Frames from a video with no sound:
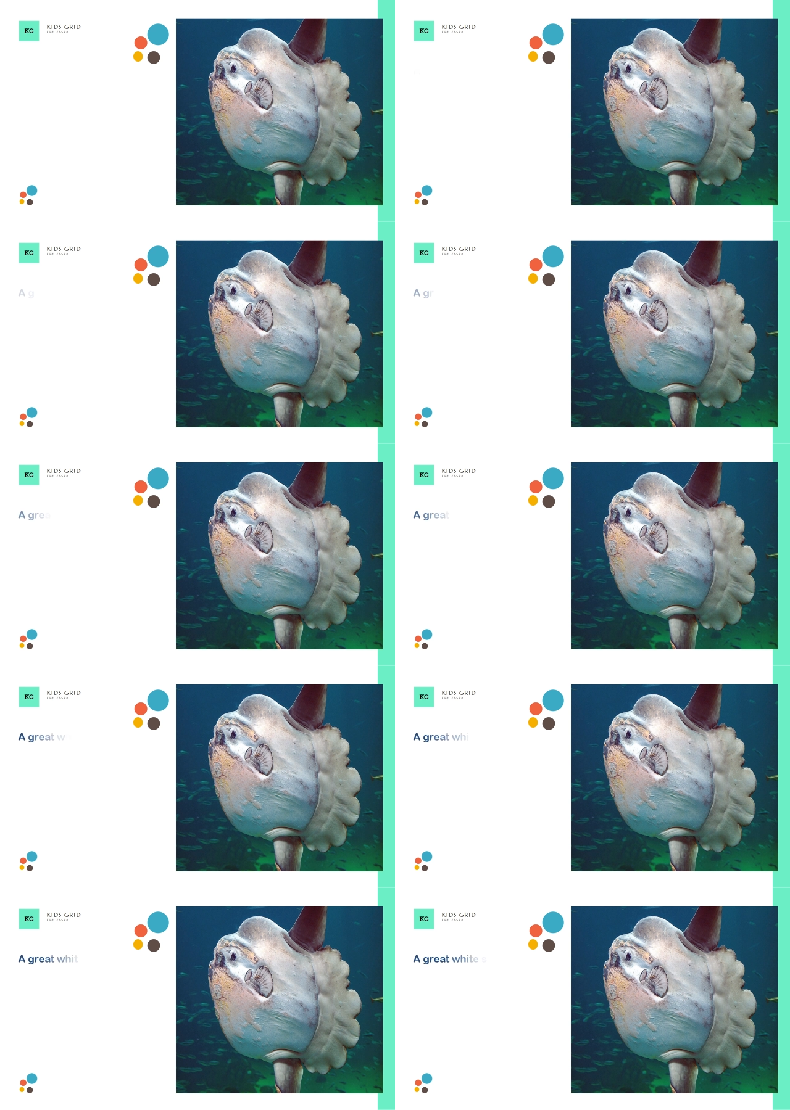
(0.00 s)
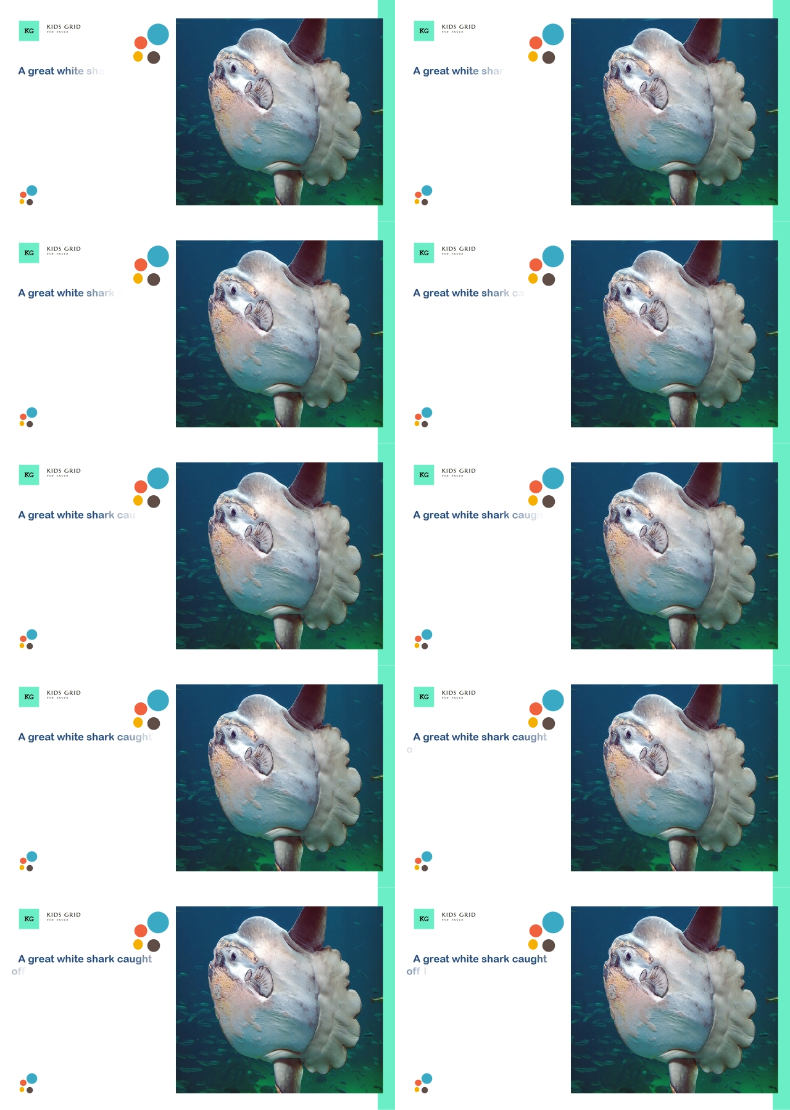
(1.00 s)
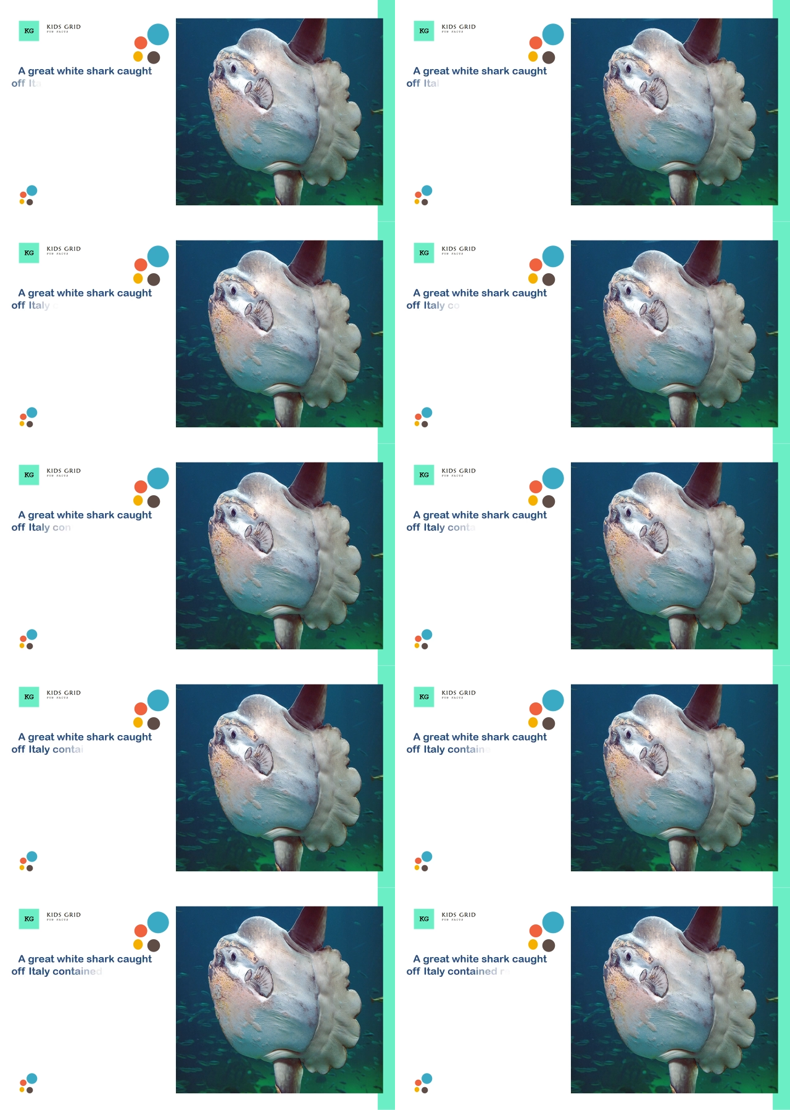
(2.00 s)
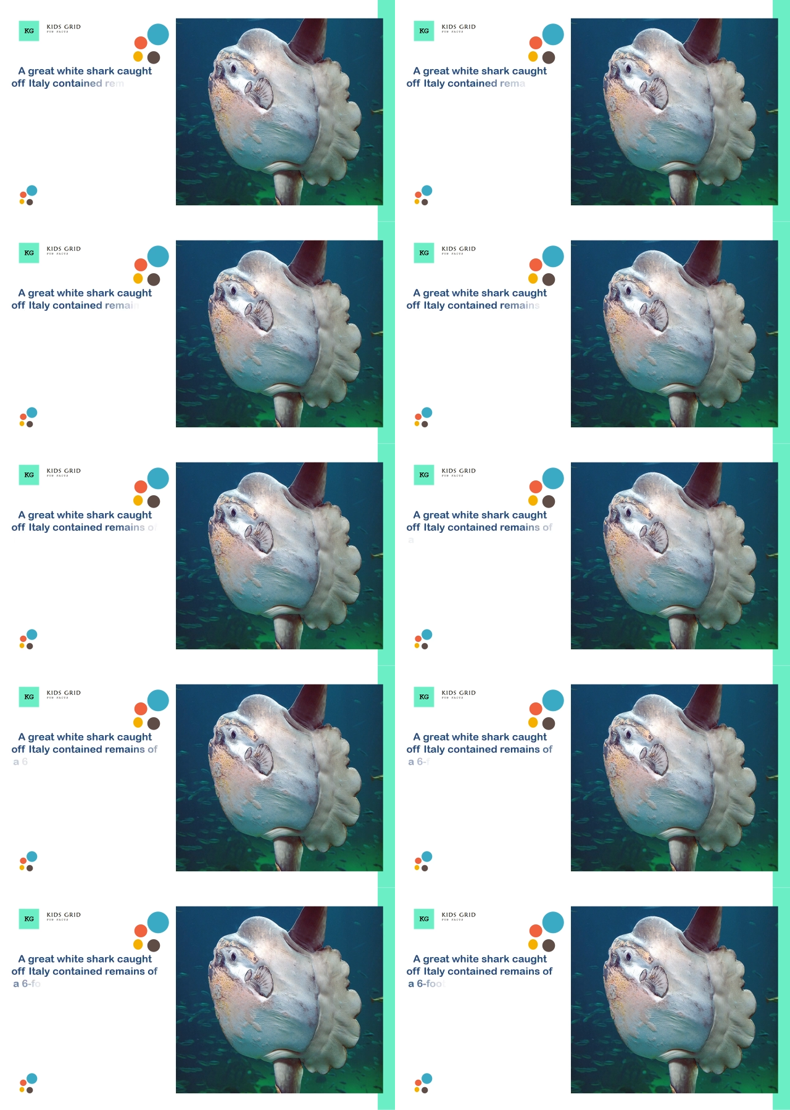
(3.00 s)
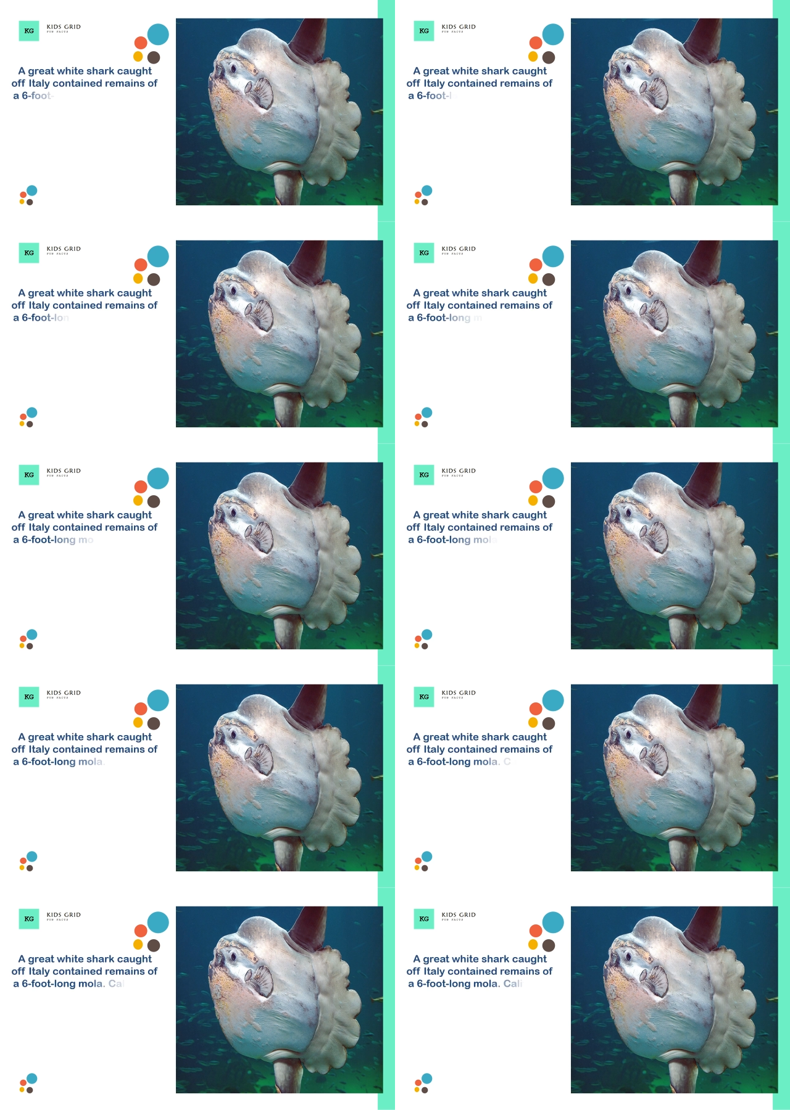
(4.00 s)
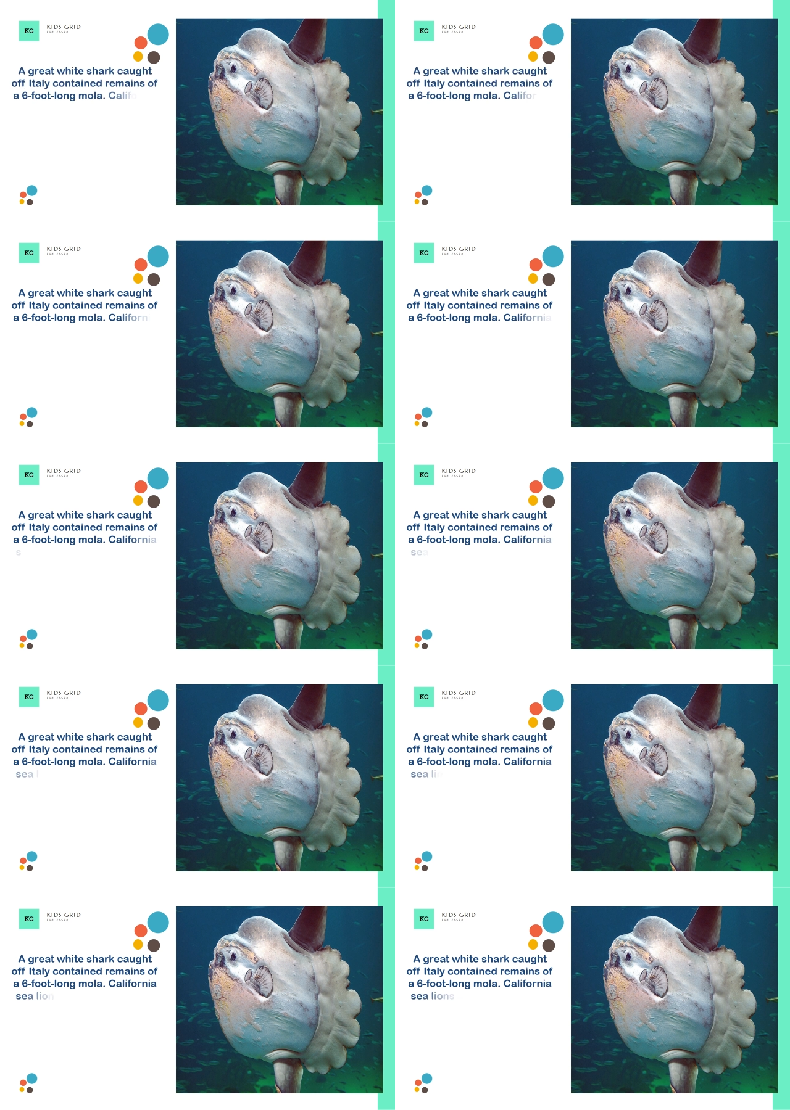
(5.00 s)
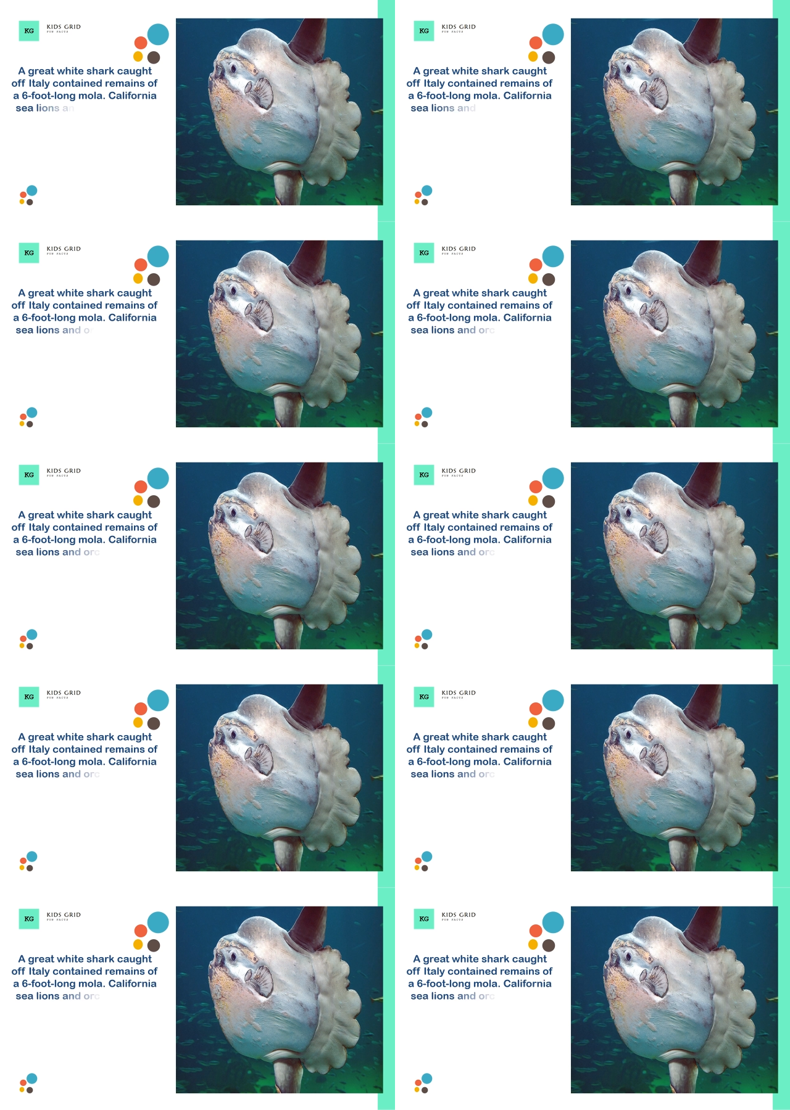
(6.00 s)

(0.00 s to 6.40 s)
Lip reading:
No face is visible, so there are no lips to read.